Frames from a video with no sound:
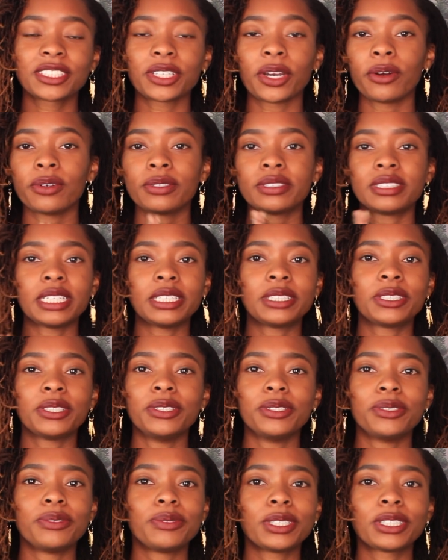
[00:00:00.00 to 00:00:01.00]
So stay
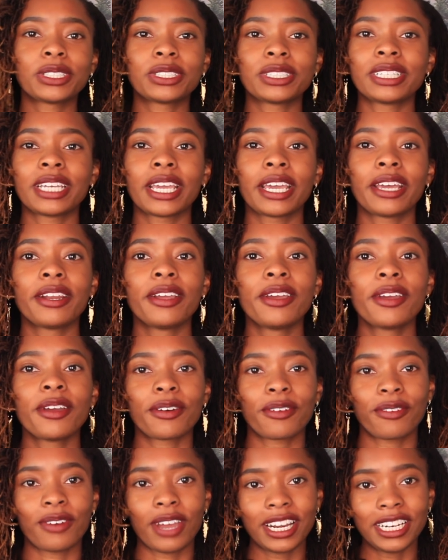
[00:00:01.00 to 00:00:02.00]
tuned, we're just gonna get
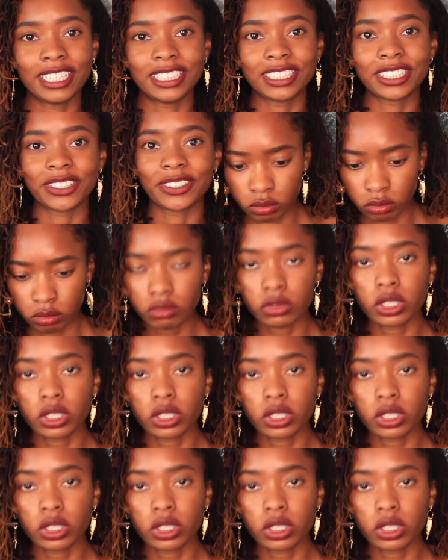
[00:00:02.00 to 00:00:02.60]
right into it.